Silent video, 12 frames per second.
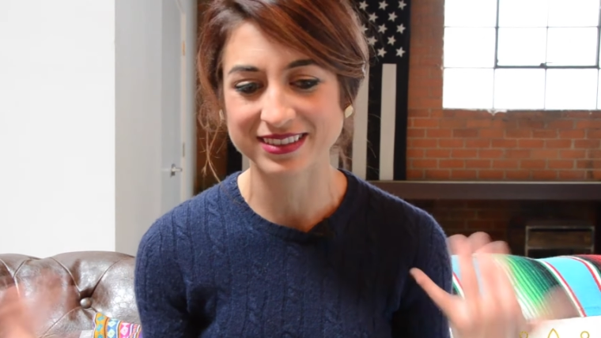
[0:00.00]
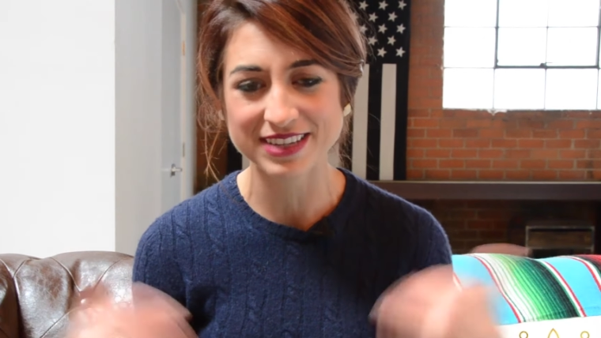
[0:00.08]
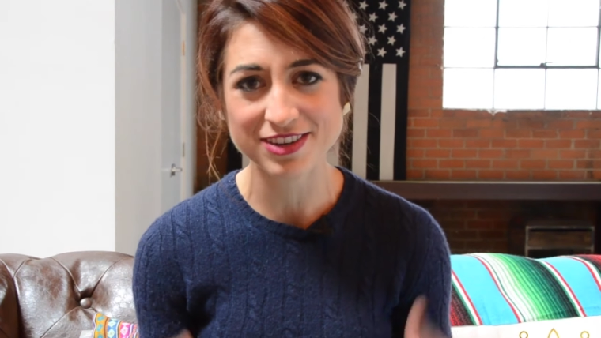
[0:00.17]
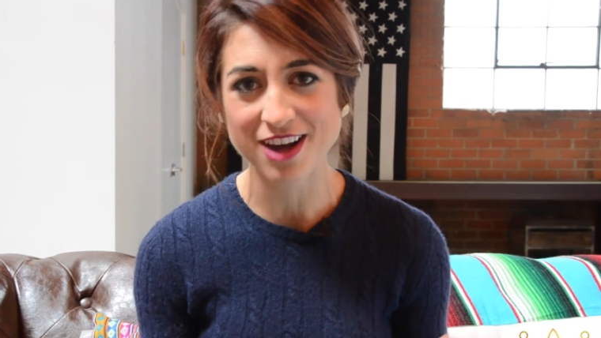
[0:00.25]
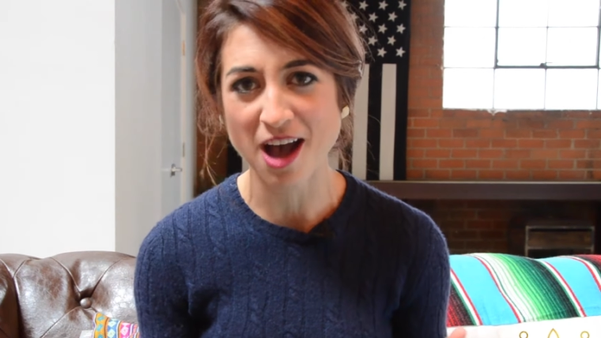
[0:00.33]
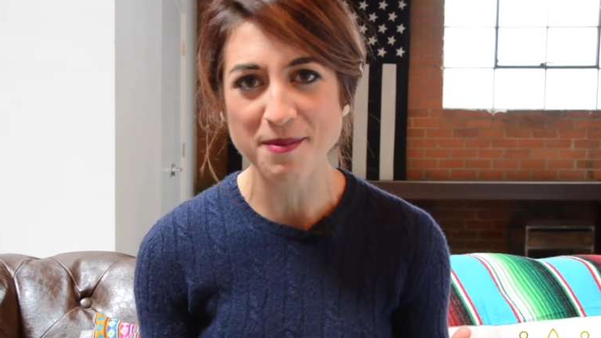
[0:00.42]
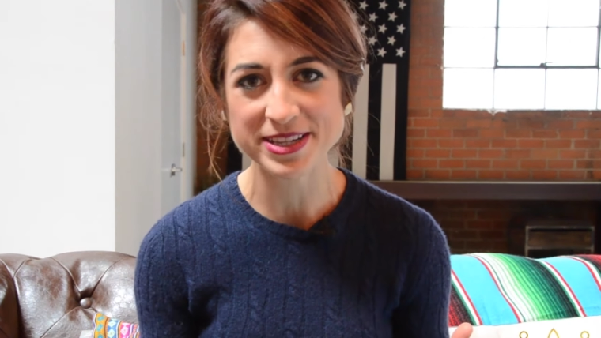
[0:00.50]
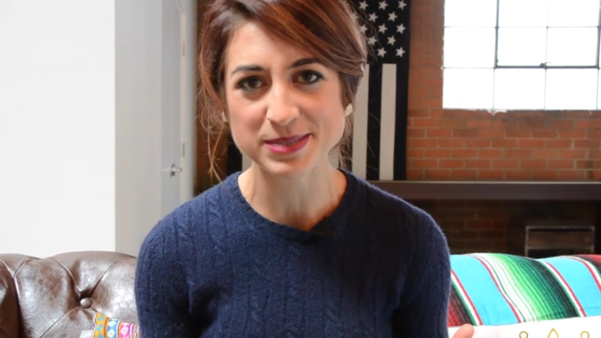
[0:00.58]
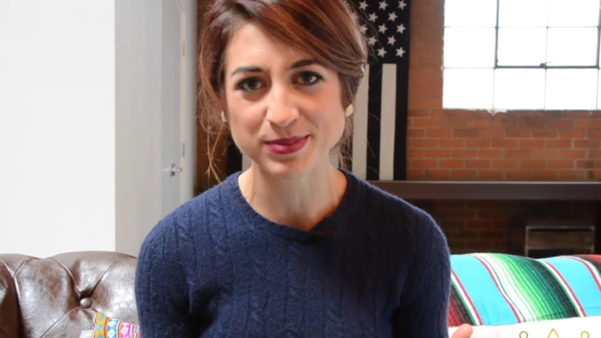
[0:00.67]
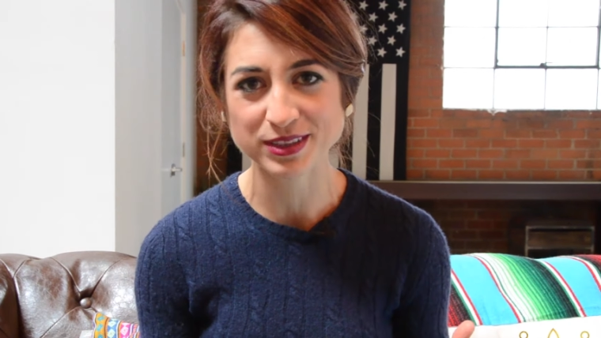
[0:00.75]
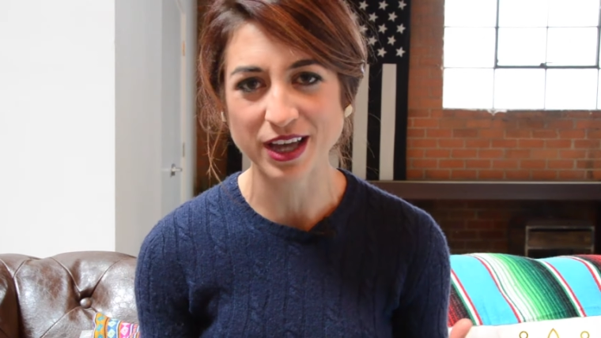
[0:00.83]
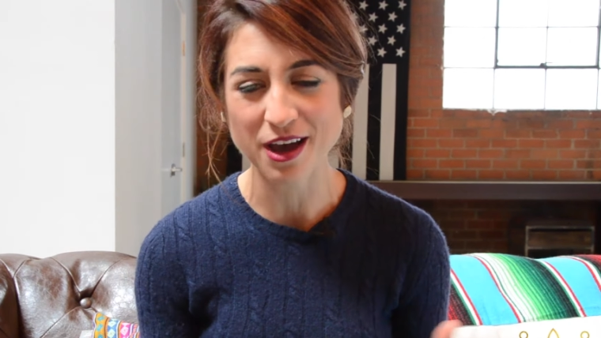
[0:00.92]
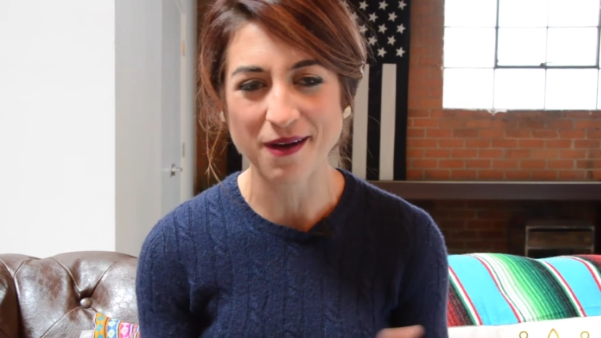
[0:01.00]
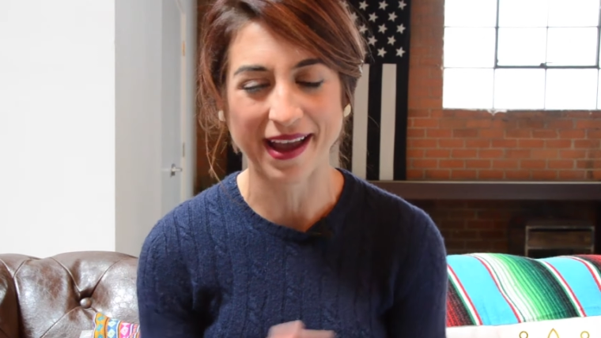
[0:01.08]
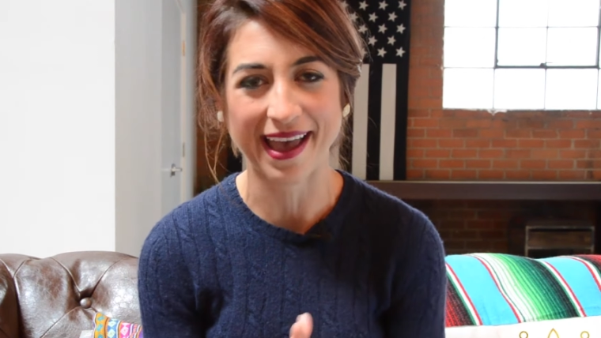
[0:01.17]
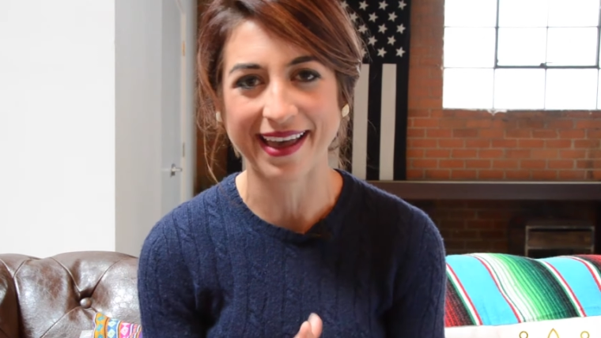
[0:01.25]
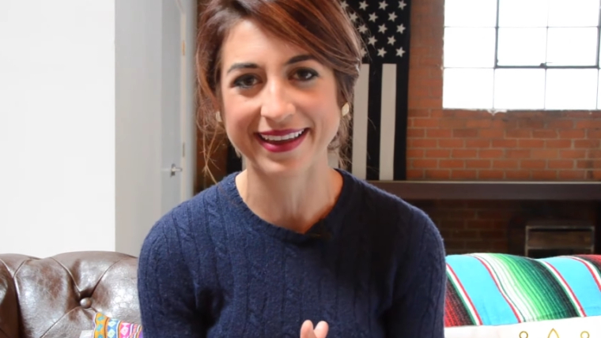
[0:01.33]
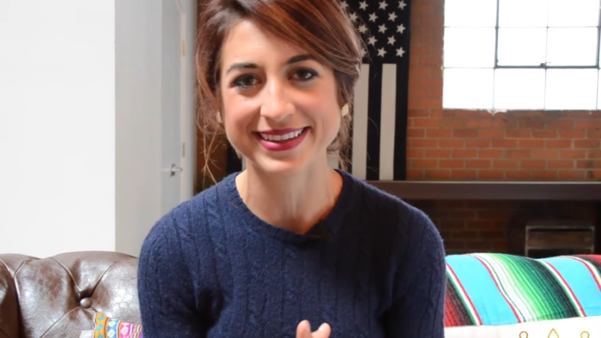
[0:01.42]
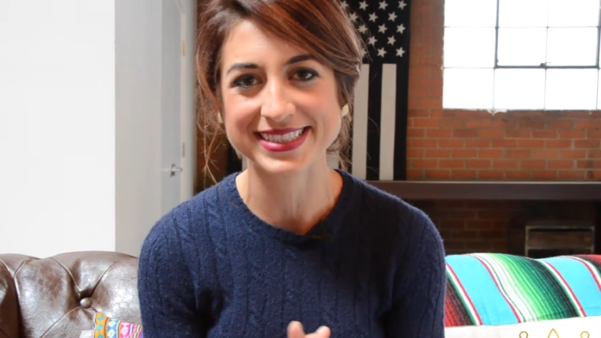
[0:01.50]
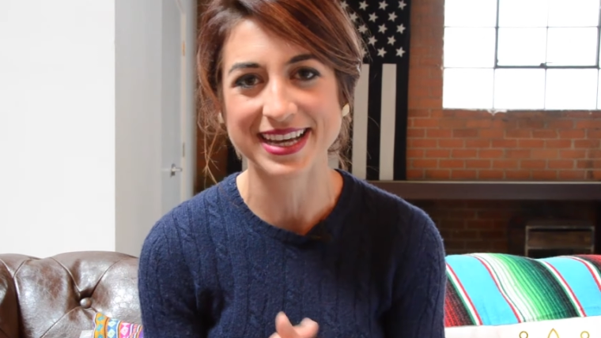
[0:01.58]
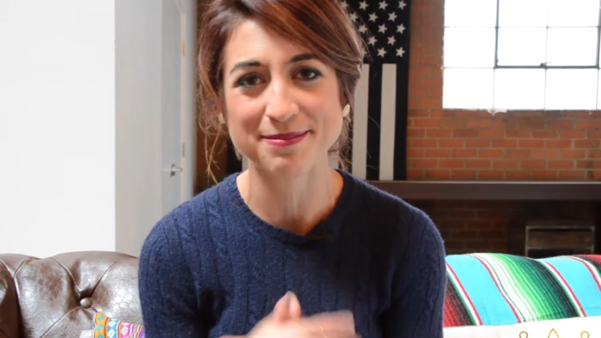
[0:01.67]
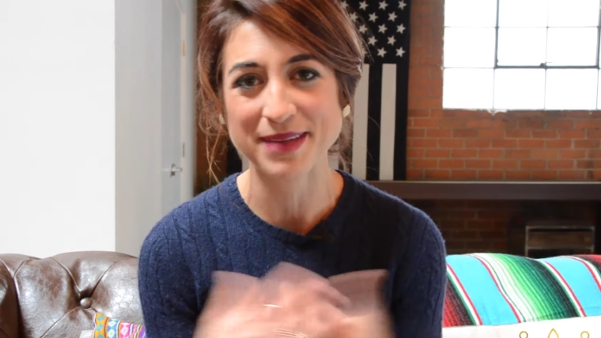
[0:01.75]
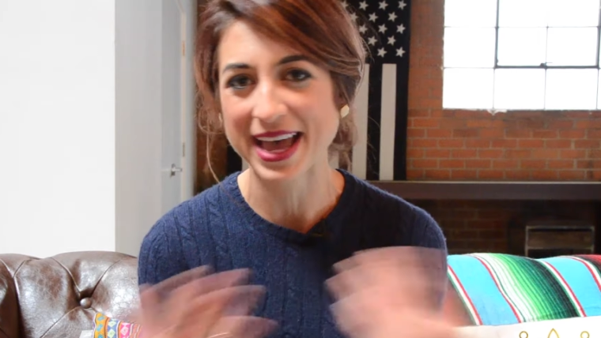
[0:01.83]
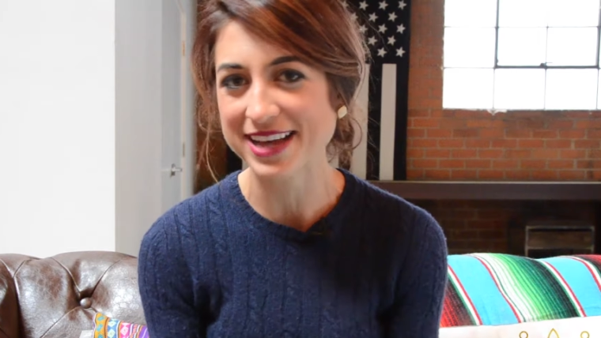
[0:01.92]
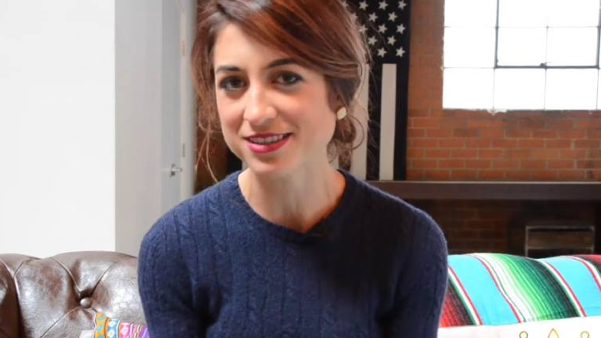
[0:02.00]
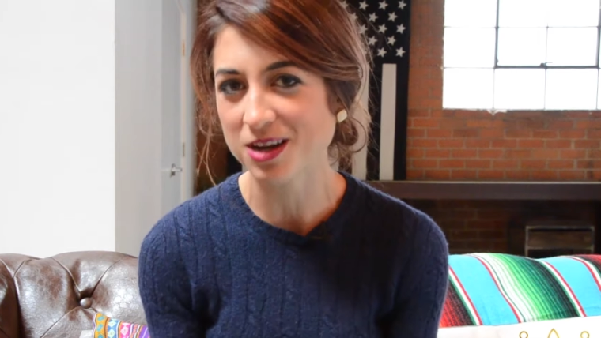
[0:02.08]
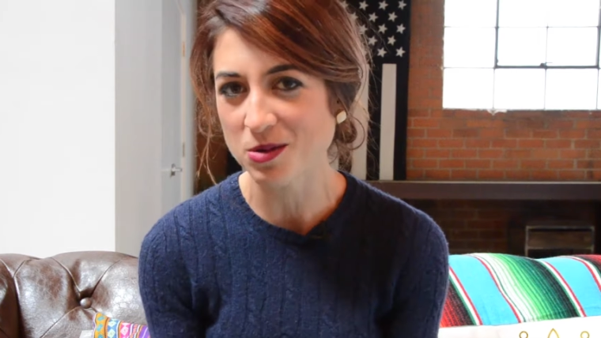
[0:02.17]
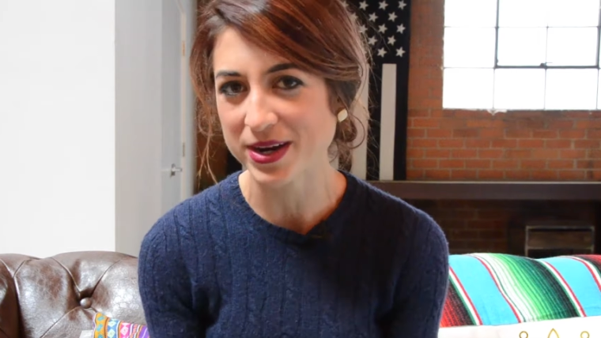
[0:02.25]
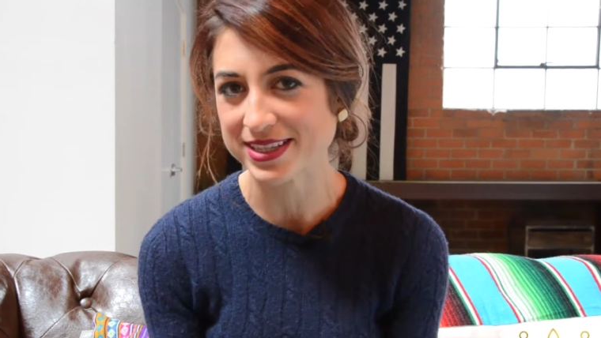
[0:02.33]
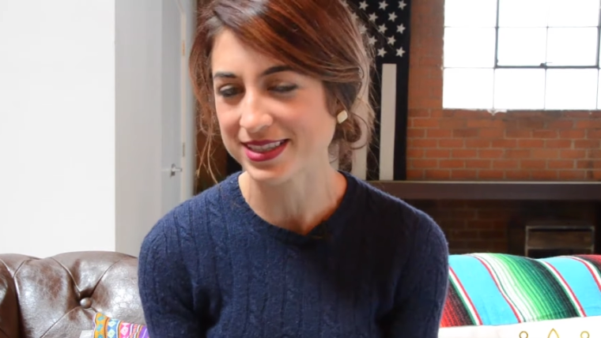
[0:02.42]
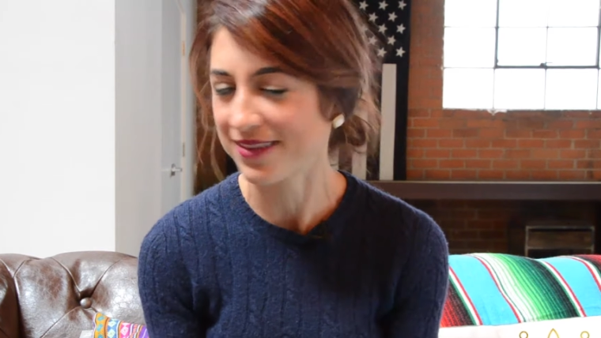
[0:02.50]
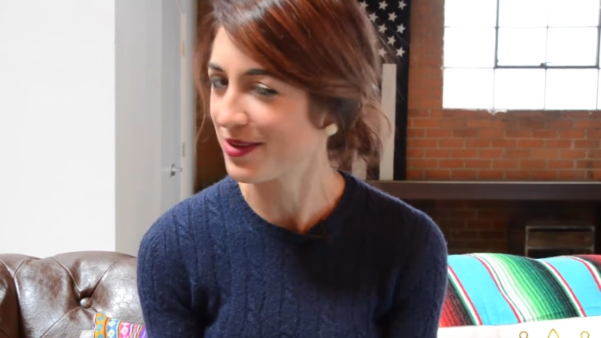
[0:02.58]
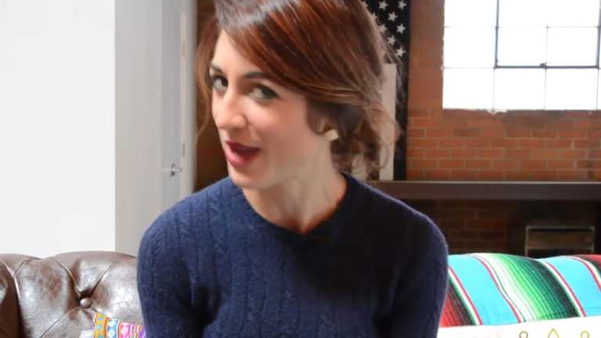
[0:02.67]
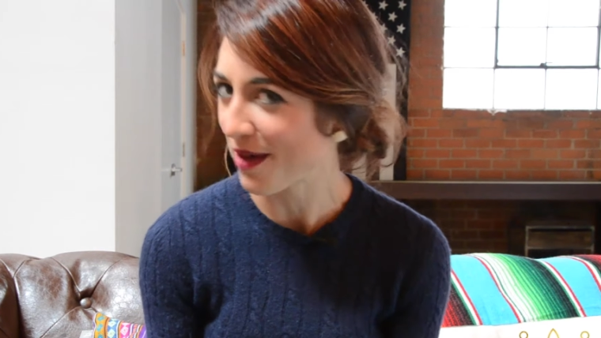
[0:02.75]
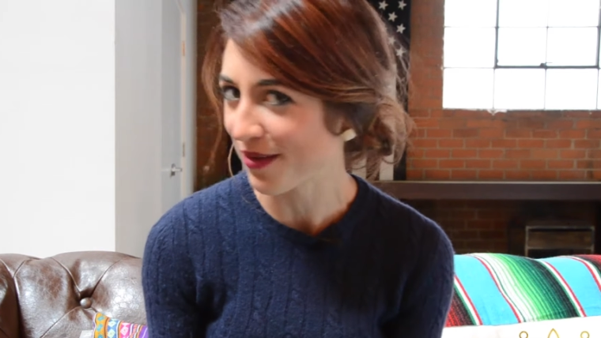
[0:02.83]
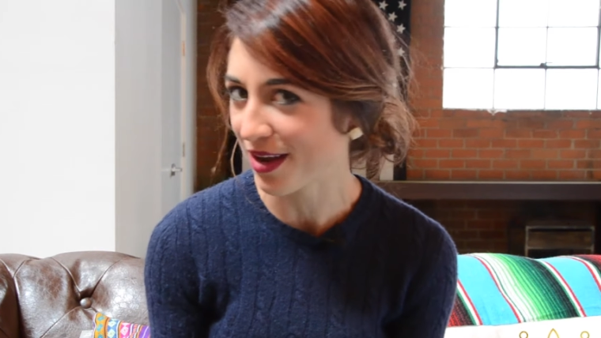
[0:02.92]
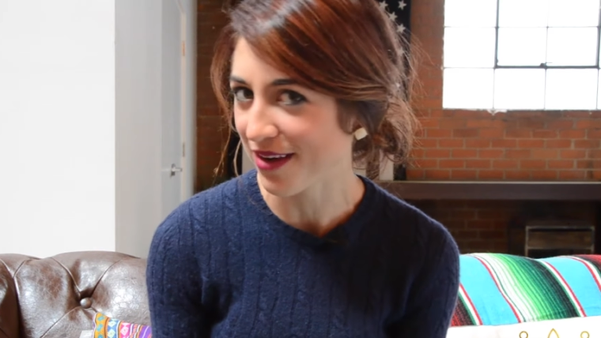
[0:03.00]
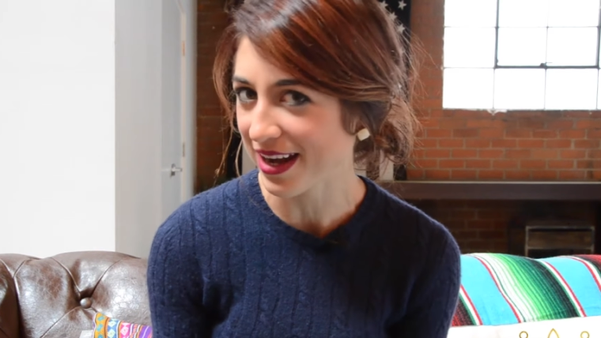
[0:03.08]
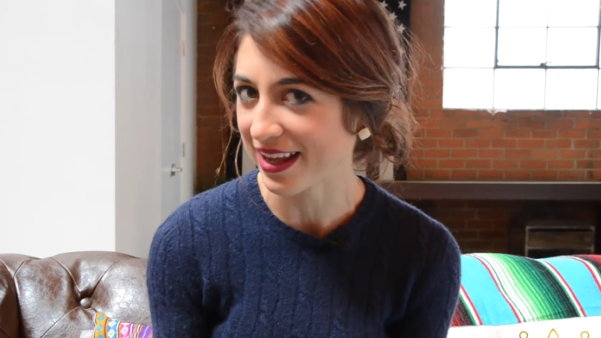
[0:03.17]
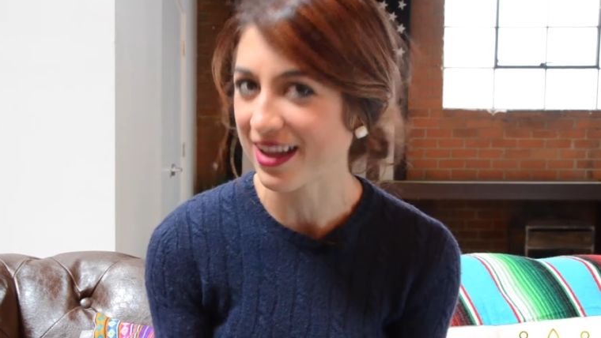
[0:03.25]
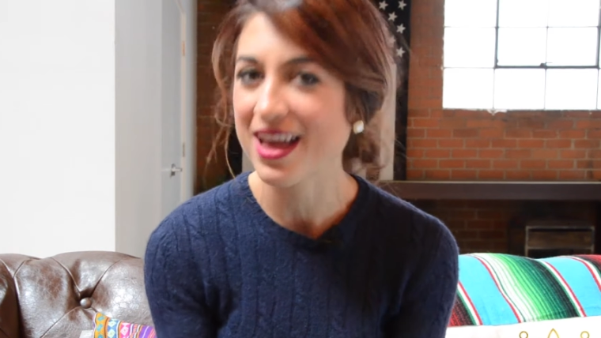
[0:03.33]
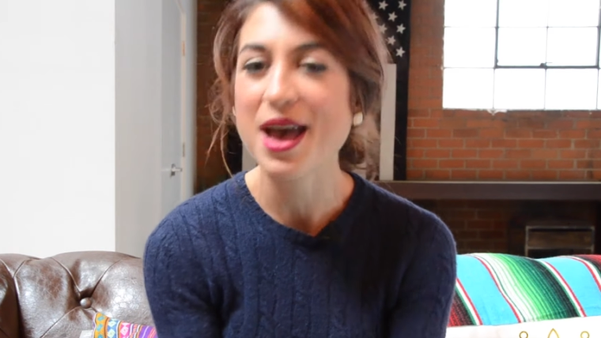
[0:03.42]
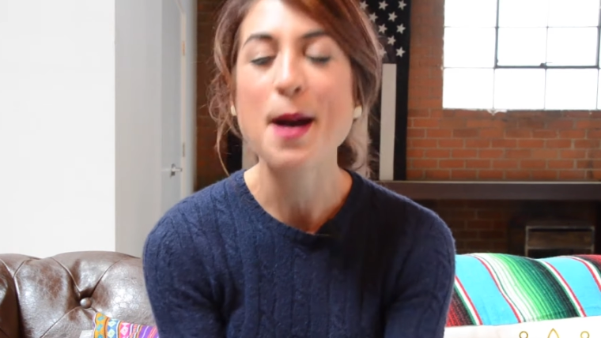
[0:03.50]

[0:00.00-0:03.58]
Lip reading: Leave your comments below. And as always, if you haven't already,